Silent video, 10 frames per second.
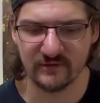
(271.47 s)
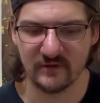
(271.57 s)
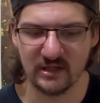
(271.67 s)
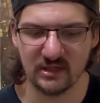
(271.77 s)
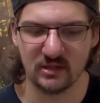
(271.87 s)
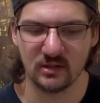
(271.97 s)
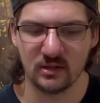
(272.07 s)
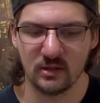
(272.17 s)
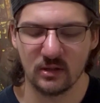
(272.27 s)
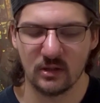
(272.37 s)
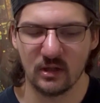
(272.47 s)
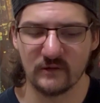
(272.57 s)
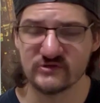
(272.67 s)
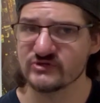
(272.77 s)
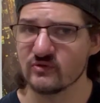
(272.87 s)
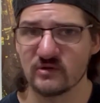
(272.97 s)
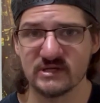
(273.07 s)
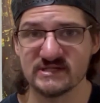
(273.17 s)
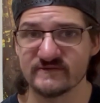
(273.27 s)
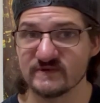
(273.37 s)
I think uh, the
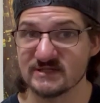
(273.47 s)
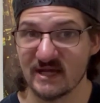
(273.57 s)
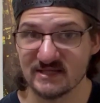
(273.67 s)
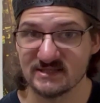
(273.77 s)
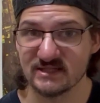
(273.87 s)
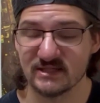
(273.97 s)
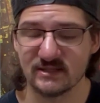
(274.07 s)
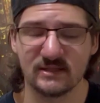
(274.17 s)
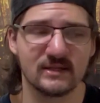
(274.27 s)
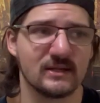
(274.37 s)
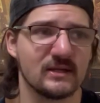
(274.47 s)
score is fantastic,